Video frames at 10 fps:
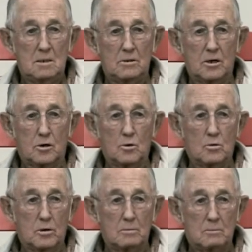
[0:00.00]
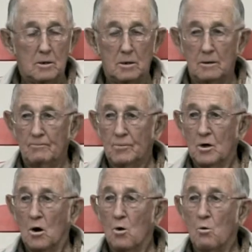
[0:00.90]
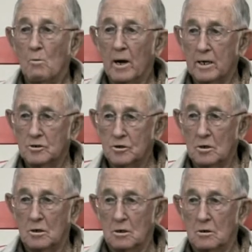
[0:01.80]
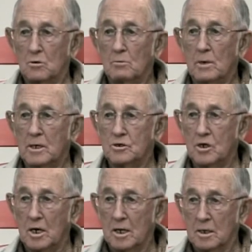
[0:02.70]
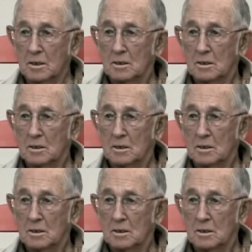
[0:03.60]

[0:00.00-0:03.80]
They called him uh, Old Man John or Old Man Jack.